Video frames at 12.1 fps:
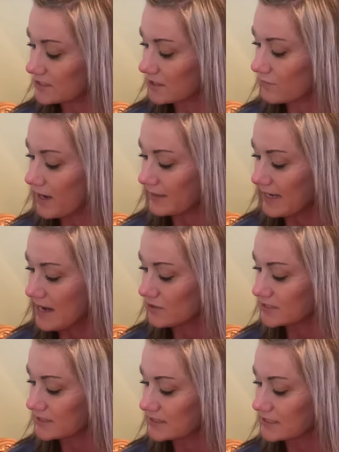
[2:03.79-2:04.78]
So right now,
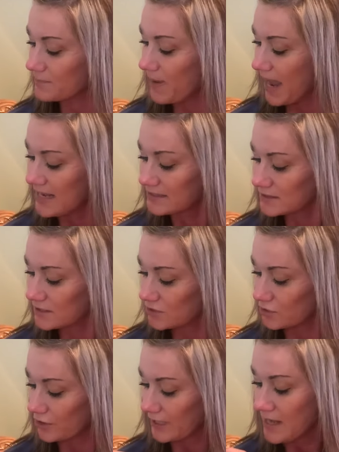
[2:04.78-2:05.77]
since it's past the
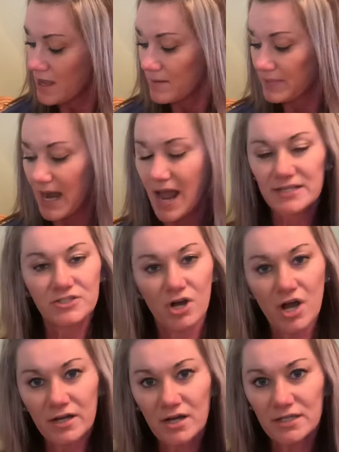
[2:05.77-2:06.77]
3, but it has
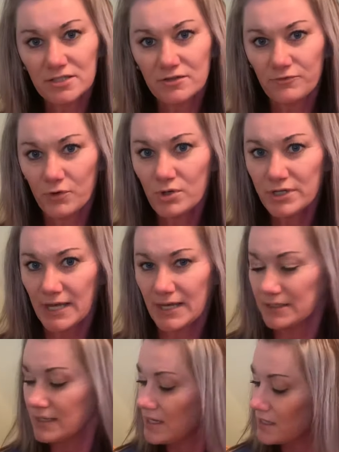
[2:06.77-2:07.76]
not got to the 4 yet,